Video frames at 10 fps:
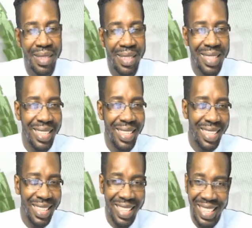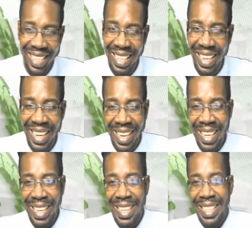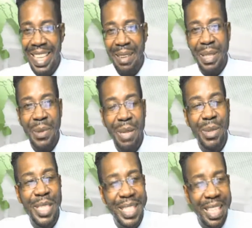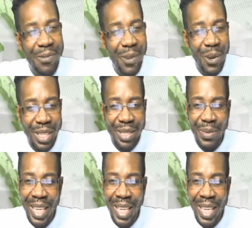That was one more thing, folks.